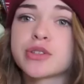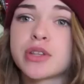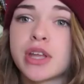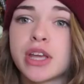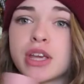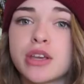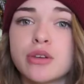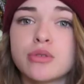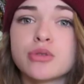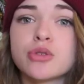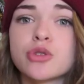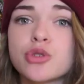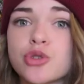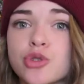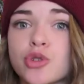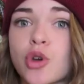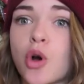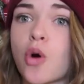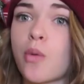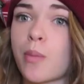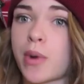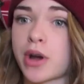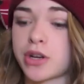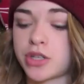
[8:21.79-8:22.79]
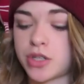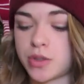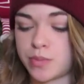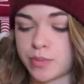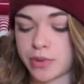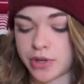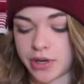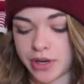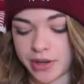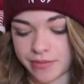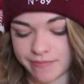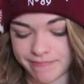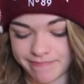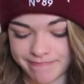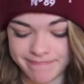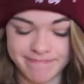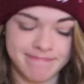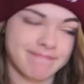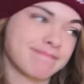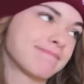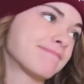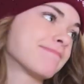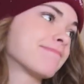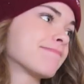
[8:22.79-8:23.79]
Thank you so much, Brie.
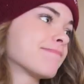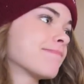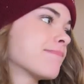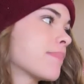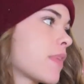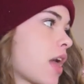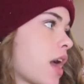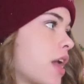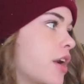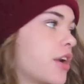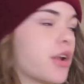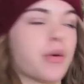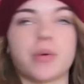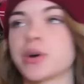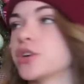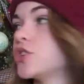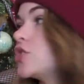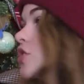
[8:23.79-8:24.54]
I know where